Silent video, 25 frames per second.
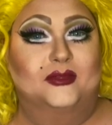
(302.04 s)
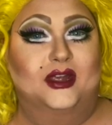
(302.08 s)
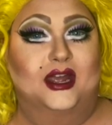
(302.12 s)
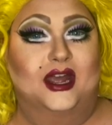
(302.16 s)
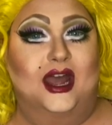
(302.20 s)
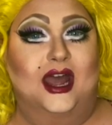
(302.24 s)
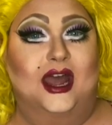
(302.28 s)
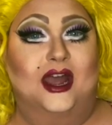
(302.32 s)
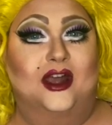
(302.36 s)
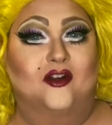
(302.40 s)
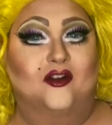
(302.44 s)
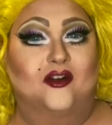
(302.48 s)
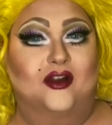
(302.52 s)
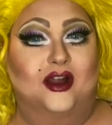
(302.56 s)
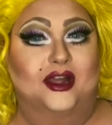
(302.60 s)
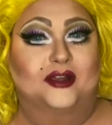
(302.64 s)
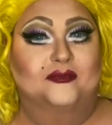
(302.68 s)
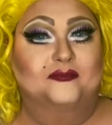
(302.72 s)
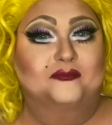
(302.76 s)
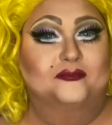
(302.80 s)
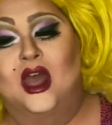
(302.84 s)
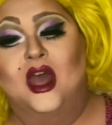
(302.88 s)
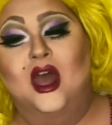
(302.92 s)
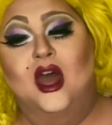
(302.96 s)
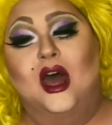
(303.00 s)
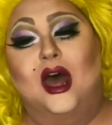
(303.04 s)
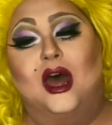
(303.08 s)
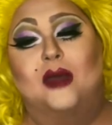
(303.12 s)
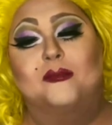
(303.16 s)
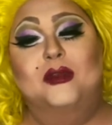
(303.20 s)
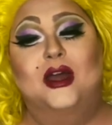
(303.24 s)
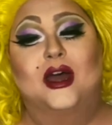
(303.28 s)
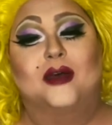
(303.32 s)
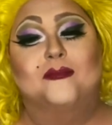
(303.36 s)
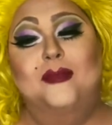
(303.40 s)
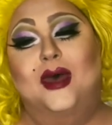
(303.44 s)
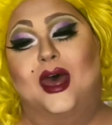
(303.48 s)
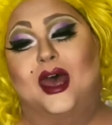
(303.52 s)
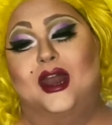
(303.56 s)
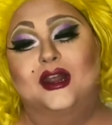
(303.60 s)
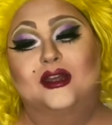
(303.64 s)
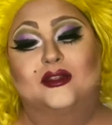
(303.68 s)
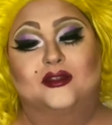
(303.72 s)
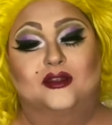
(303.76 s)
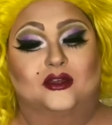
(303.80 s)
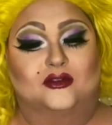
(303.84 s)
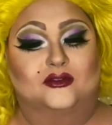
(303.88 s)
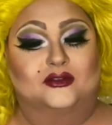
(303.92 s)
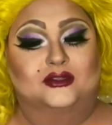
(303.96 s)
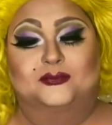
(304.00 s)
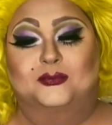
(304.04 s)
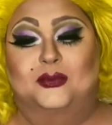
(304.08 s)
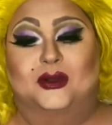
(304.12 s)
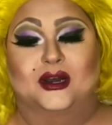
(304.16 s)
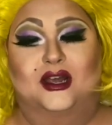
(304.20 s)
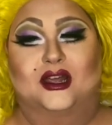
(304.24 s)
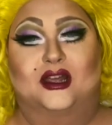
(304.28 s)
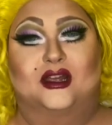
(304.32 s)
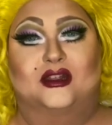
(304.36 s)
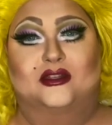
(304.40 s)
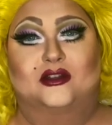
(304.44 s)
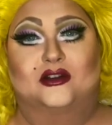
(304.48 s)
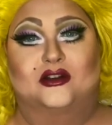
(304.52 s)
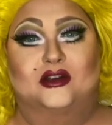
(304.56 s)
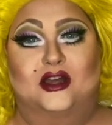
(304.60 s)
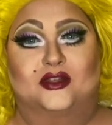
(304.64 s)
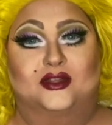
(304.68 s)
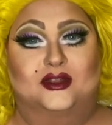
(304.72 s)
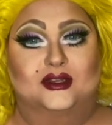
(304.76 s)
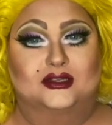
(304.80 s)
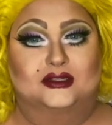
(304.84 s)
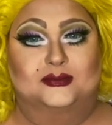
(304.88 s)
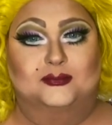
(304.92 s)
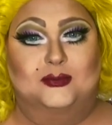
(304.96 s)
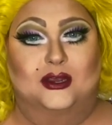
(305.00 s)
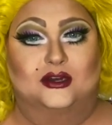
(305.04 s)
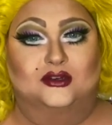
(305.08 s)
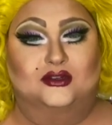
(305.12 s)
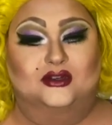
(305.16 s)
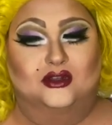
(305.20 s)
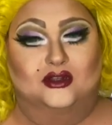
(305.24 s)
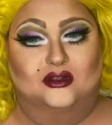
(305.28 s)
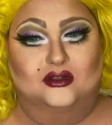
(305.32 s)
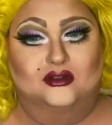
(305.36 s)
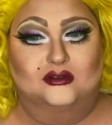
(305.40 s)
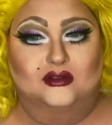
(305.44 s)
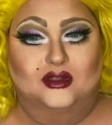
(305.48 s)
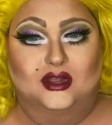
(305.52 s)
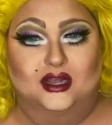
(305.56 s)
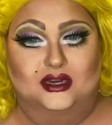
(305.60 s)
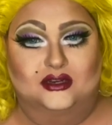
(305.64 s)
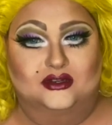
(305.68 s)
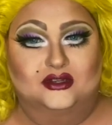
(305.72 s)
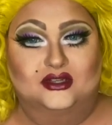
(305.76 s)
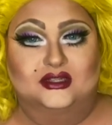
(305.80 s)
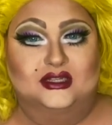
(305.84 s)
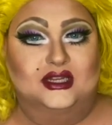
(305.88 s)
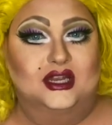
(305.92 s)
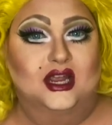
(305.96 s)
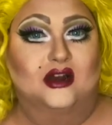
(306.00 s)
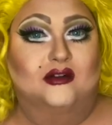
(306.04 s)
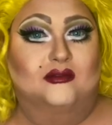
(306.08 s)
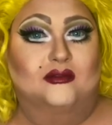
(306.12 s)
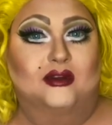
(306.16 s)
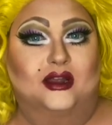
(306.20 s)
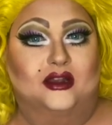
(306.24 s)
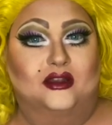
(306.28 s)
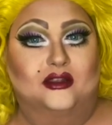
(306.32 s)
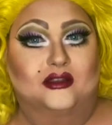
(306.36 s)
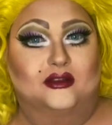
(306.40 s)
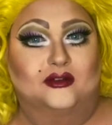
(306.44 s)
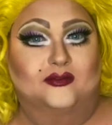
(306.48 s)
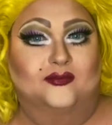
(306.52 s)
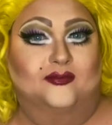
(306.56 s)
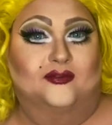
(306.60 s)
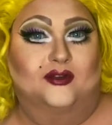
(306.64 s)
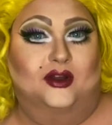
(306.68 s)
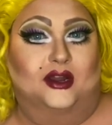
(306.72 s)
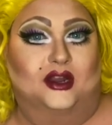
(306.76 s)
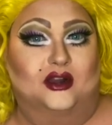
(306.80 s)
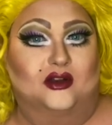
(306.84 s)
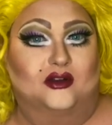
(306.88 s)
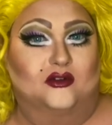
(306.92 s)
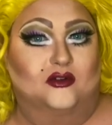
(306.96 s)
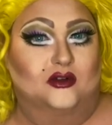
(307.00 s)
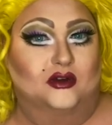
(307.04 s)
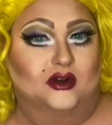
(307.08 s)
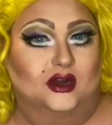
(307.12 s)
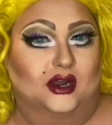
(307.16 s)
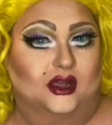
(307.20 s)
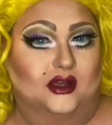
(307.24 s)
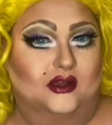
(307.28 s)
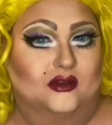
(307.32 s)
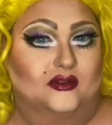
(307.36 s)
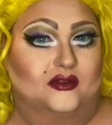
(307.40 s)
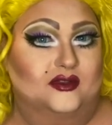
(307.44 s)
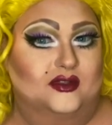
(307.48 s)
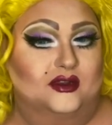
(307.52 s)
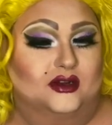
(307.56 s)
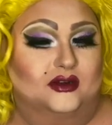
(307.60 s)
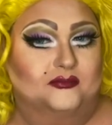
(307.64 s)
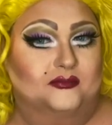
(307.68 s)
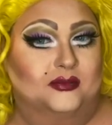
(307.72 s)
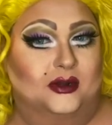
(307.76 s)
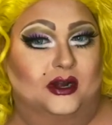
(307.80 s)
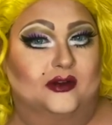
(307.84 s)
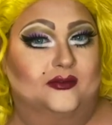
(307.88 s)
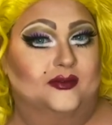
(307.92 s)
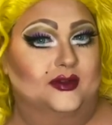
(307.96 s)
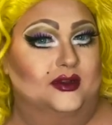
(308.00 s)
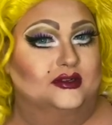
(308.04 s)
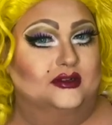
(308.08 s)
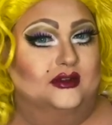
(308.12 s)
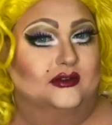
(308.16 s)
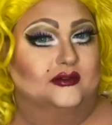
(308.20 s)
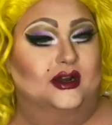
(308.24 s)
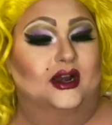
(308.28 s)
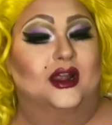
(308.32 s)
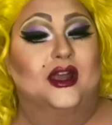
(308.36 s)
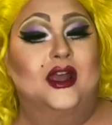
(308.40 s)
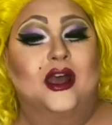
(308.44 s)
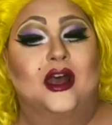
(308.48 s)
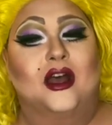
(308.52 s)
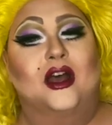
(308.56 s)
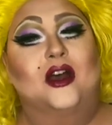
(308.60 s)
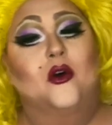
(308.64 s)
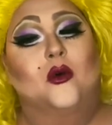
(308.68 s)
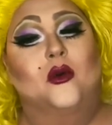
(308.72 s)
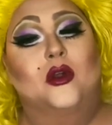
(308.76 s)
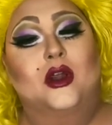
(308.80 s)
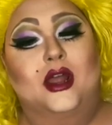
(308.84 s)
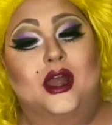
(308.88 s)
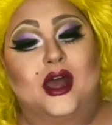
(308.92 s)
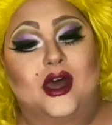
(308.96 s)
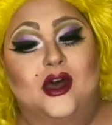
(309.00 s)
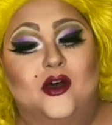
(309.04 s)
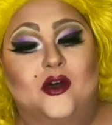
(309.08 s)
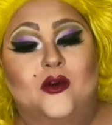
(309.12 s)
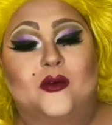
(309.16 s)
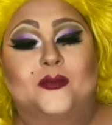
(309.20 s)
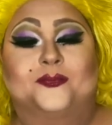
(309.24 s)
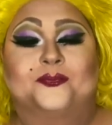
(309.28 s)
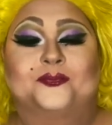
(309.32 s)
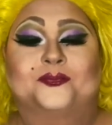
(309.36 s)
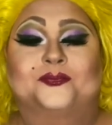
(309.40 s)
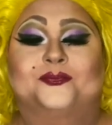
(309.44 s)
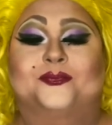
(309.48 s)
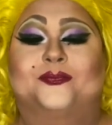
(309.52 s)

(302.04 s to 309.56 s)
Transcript: Angry. I'm not mad at those, but they're nothing special. Like, just get a regular freaking Oreo. They're perfect already. Oreo!